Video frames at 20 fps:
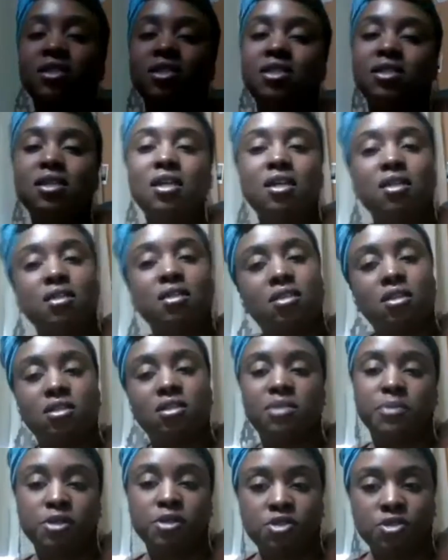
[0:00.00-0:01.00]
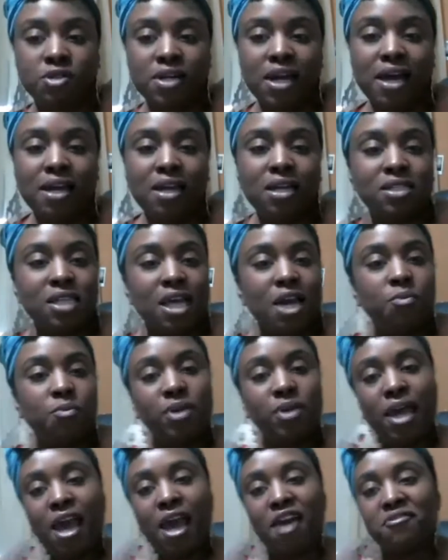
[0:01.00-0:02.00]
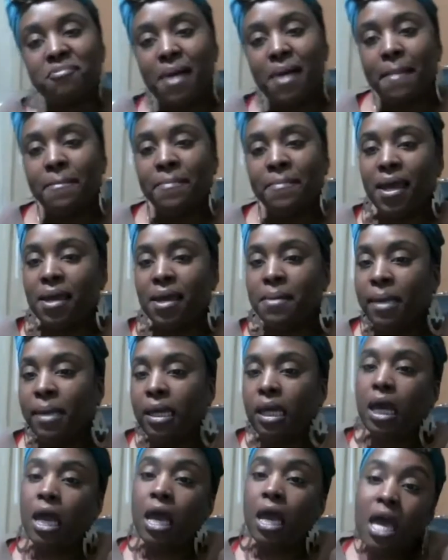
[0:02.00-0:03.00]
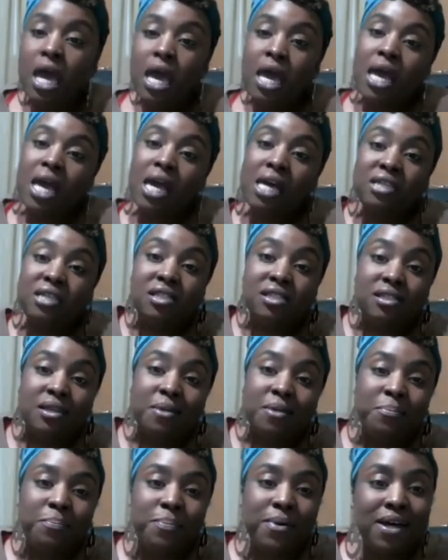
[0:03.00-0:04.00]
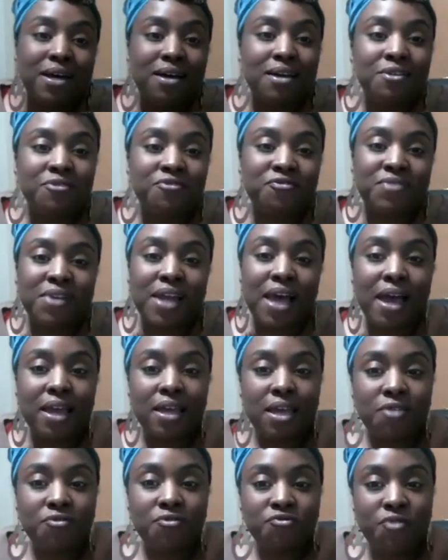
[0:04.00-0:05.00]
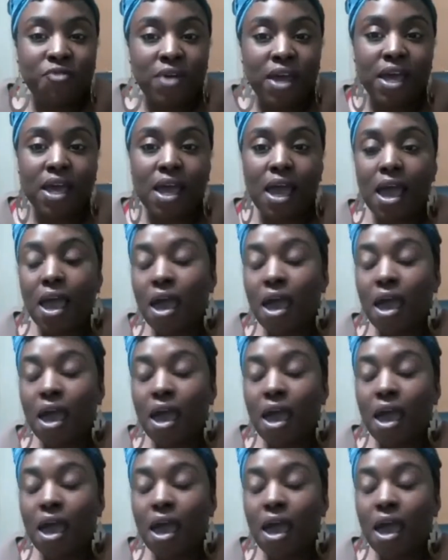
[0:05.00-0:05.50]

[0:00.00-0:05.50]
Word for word: Cee the Spiritual Goddess, and we have my baby. It's the butterfly effect.